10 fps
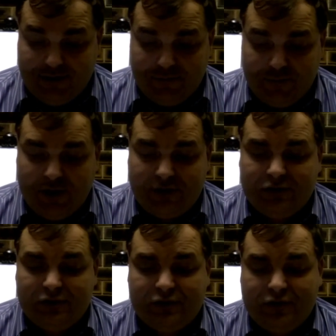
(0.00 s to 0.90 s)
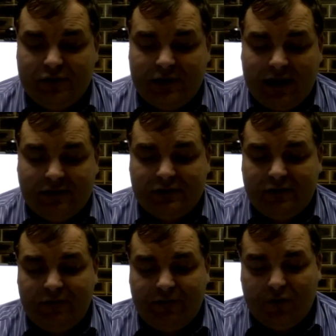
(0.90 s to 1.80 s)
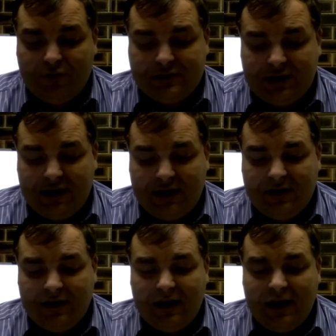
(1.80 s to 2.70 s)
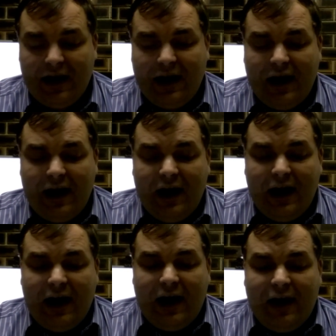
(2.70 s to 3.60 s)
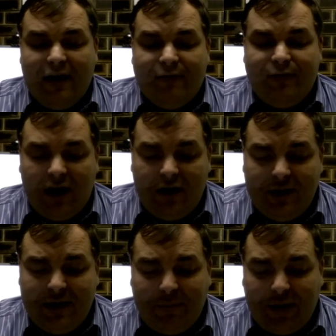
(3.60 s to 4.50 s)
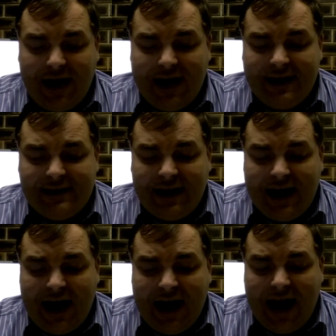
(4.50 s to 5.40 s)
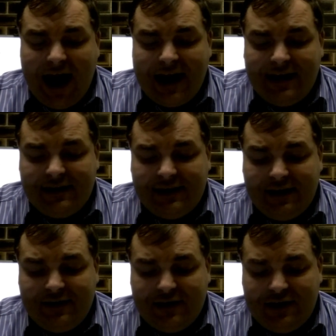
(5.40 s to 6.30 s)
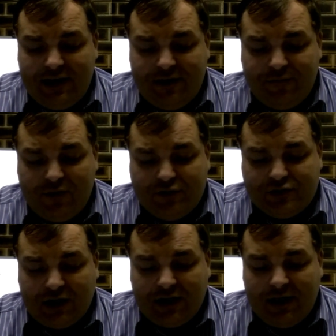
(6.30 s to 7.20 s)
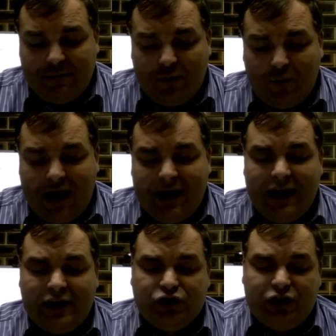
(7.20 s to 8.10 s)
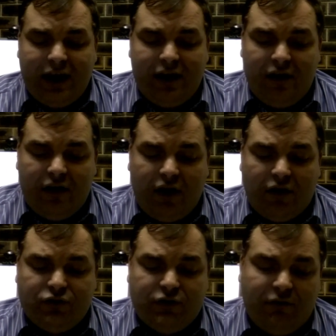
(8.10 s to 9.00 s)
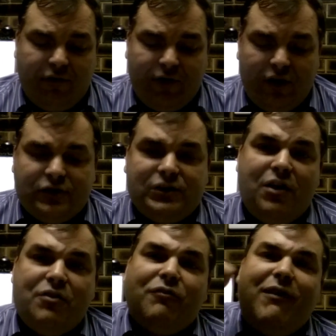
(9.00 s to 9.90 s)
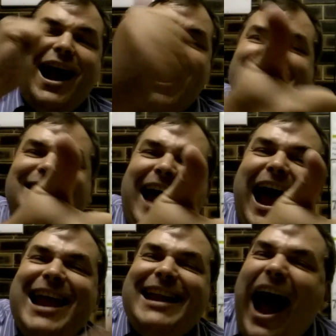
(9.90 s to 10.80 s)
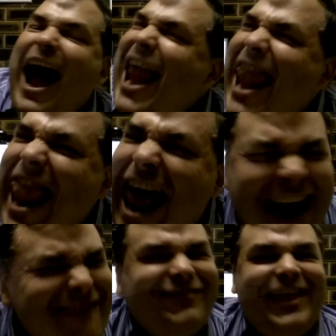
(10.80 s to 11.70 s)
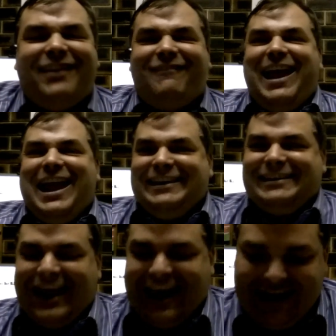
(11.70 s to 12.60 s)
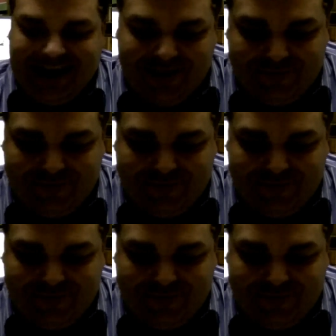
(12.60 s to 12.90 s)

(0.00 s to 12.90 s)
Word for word: purchased 2014. Following planned added in the near future. Number one, a Jaeger LeCoultre Reverso Grand Date. I love the Grand Date. Love